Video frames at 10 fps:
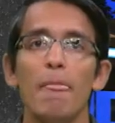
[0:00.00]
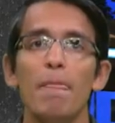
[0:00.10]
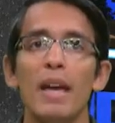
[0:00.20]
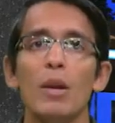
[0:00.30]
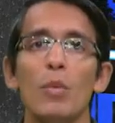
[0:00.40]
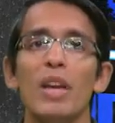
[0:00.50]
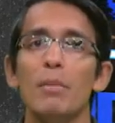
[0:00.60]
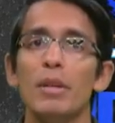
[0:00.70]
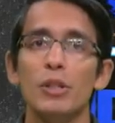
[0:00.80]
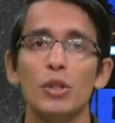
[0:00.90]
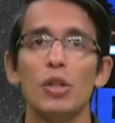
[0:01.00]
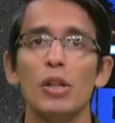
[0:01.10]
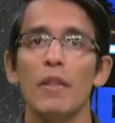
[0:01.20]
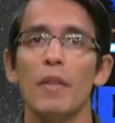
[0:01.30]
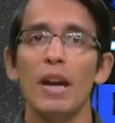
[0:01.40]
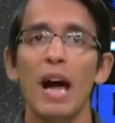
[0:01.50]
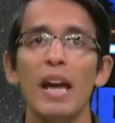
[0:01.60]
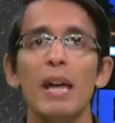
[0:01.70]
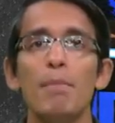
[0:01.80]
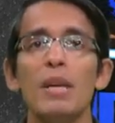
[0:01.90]
then we can be assured that
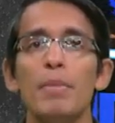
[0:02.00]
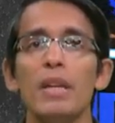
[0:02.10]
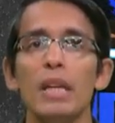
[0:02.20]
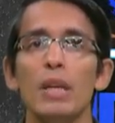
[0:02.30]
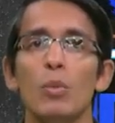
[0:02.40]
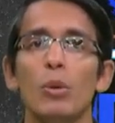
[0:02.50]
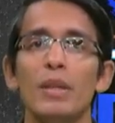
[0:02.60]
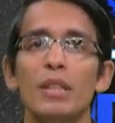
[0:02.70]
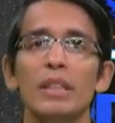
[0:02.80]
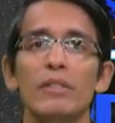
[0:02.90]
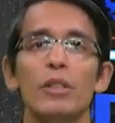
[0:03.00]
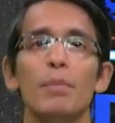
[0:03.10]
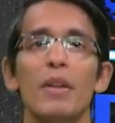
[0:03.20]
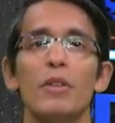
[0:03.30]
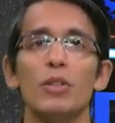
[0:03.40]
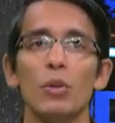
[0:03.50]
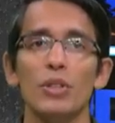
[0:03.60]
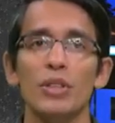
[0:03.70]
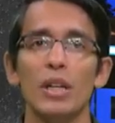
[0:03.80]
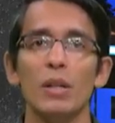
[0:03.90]
Impp will be delivered by the solar
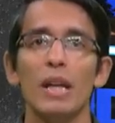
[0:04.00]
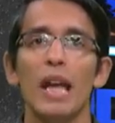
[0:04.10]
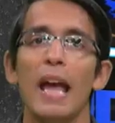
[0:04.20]
cell,